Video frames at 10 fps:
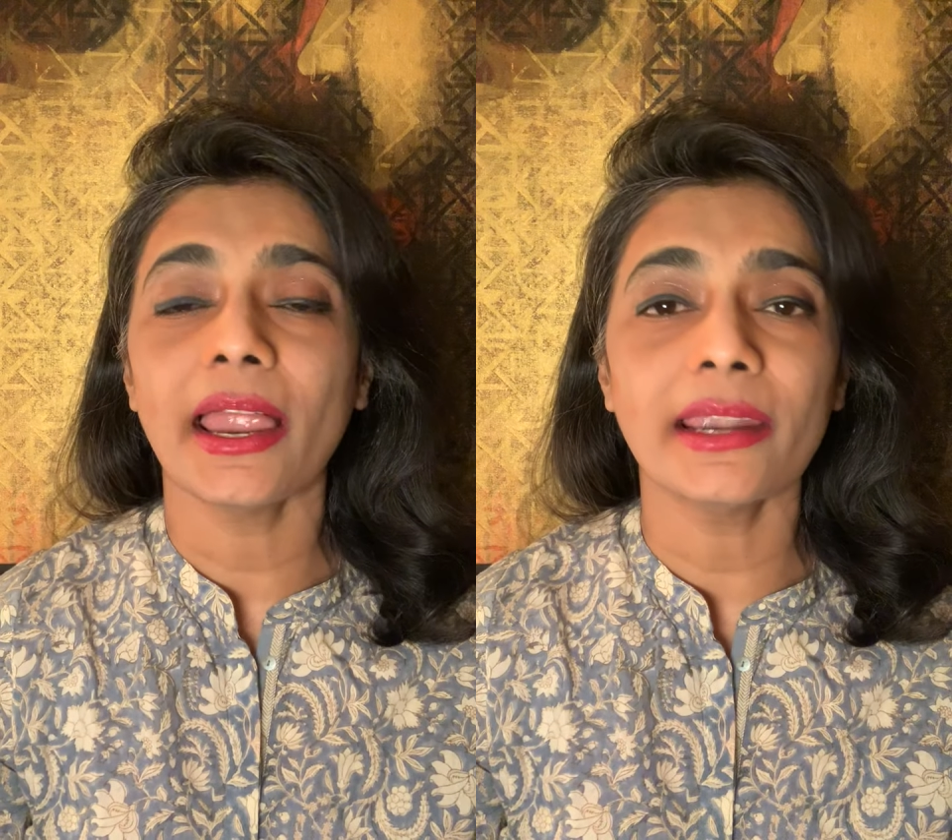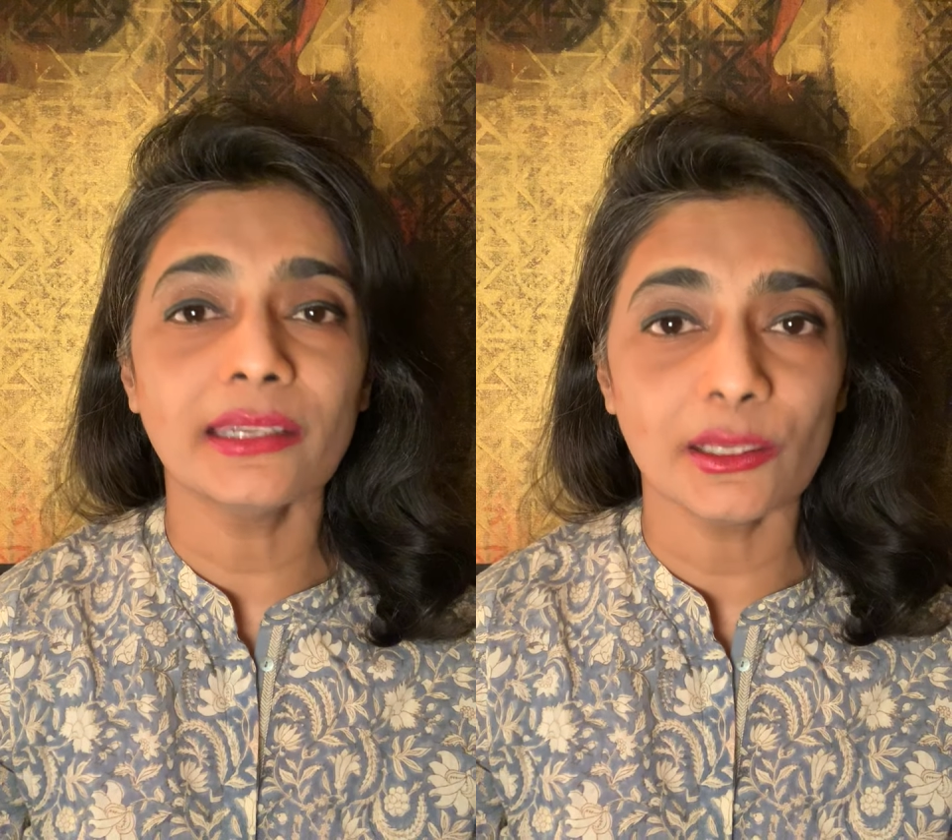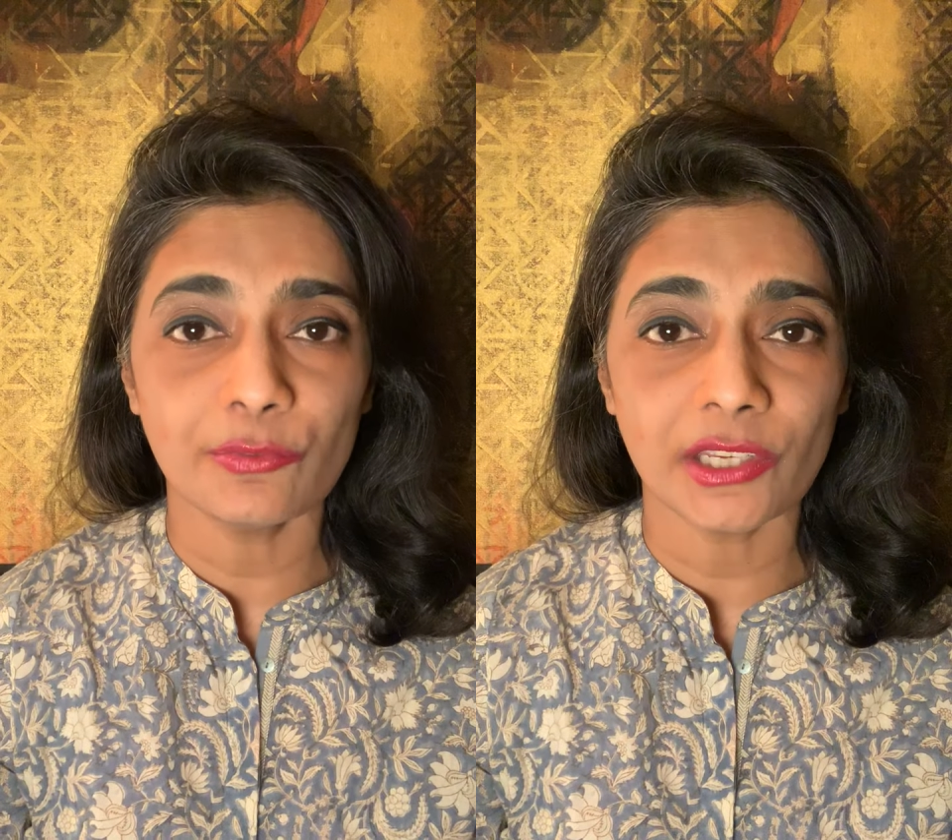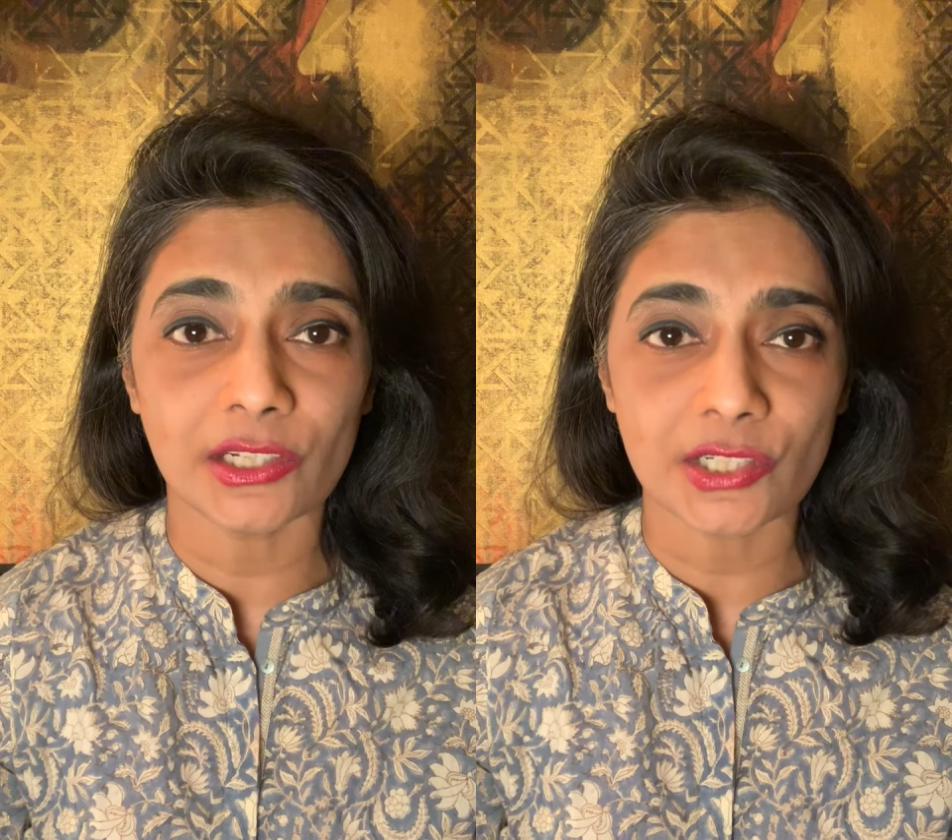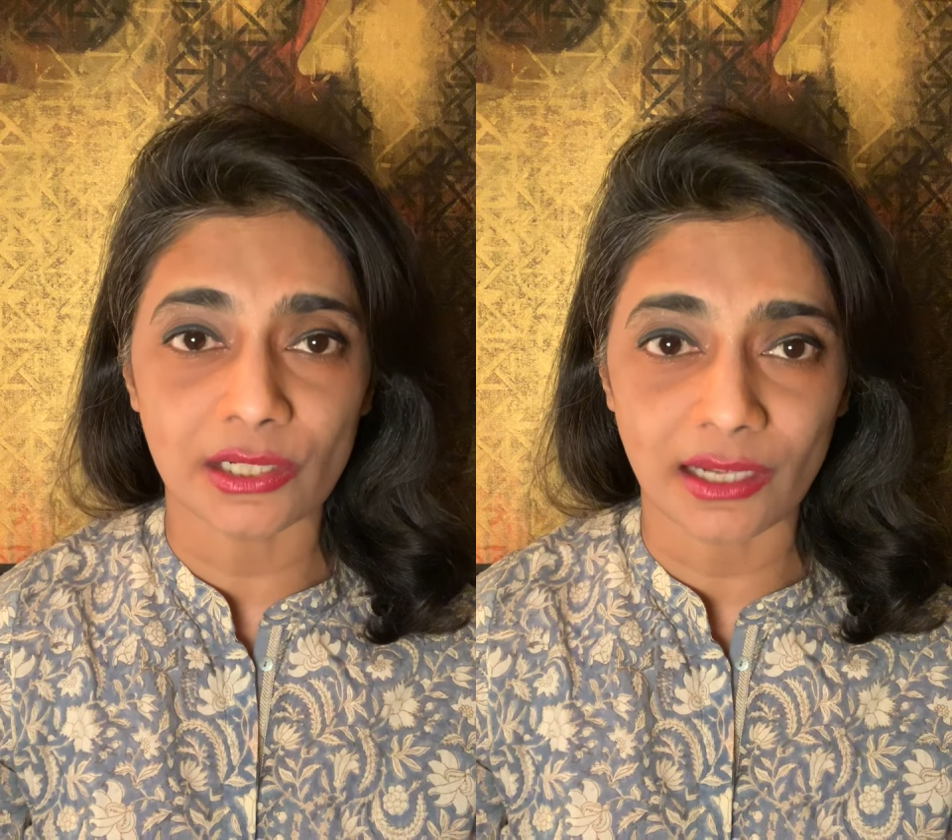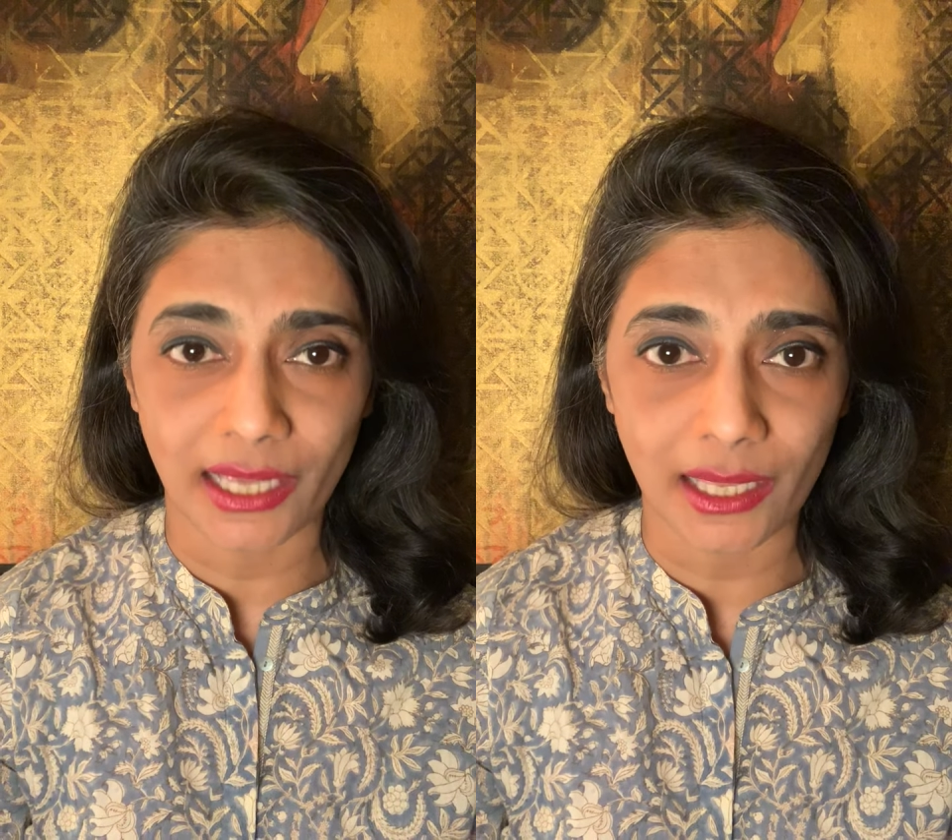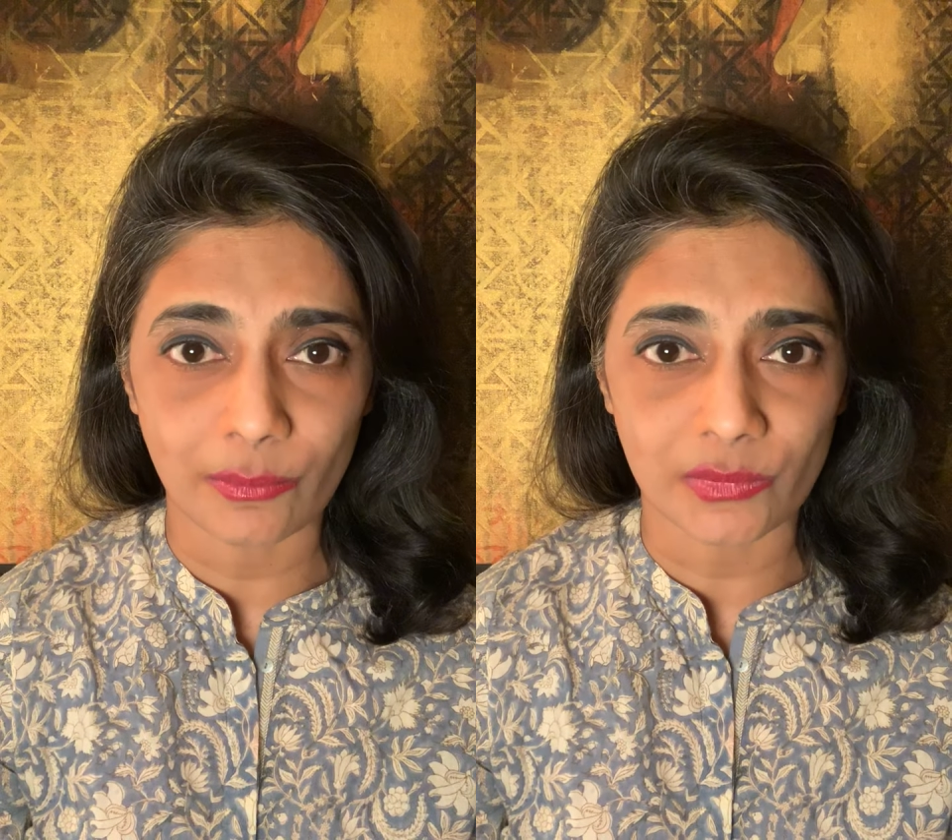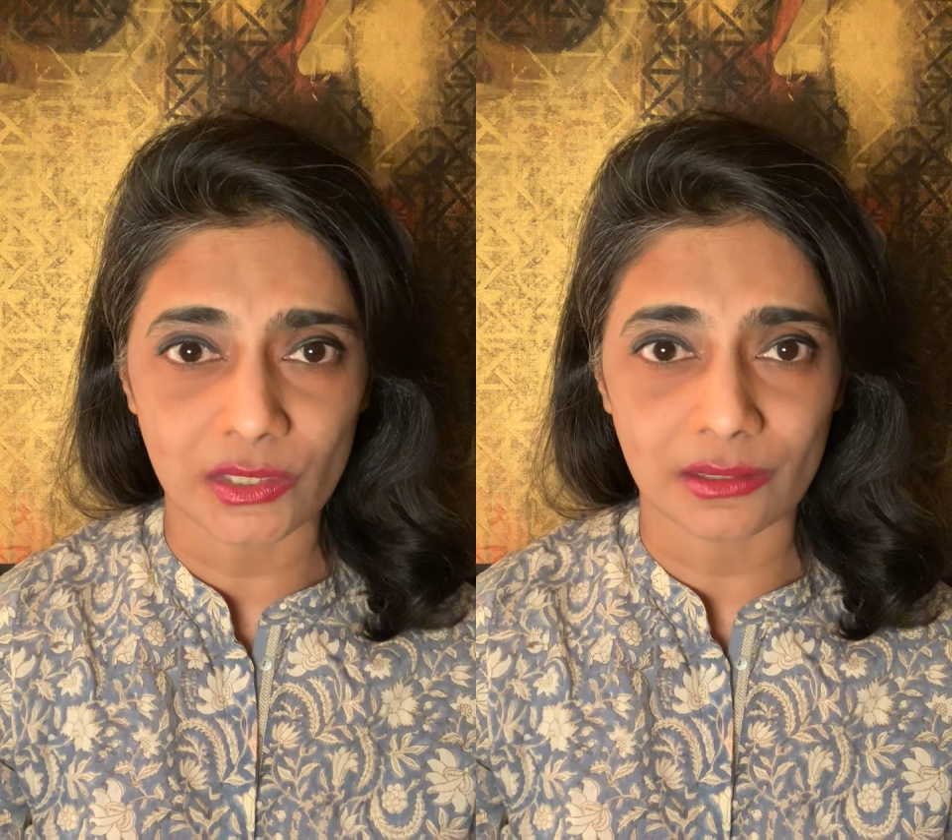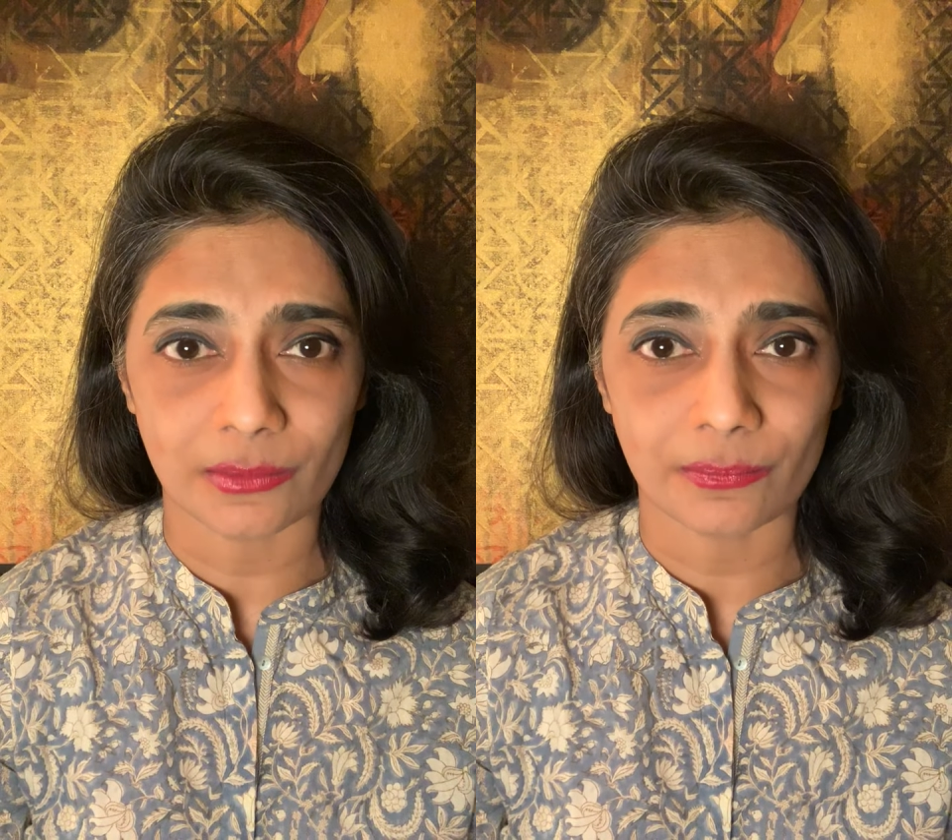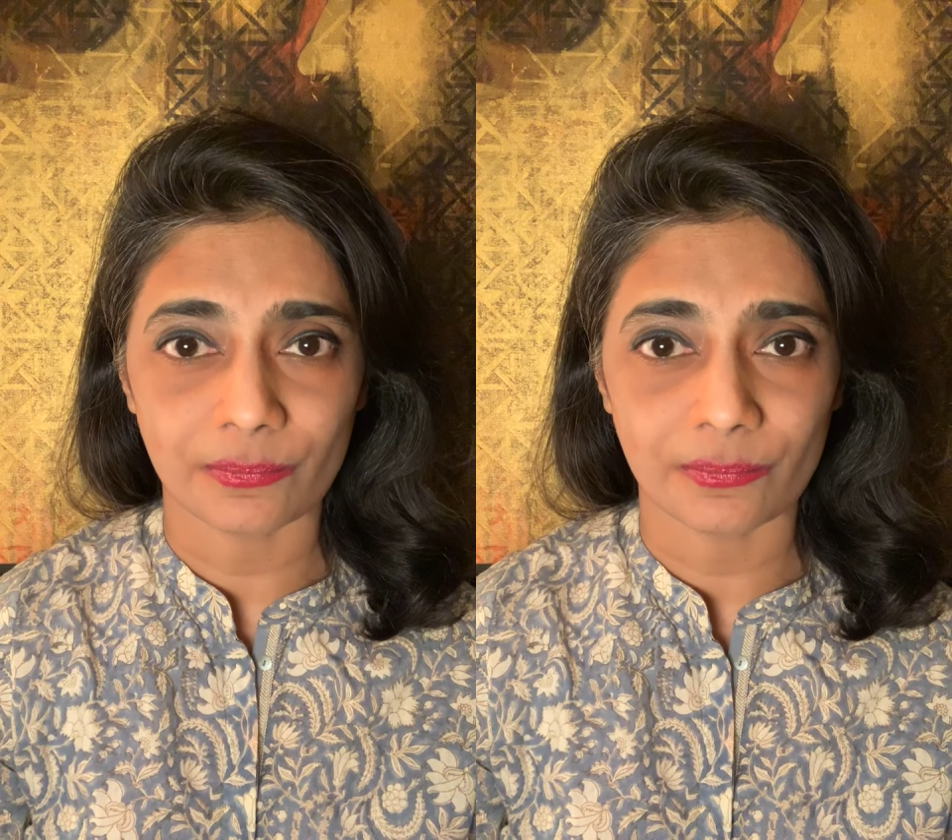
and deviation games.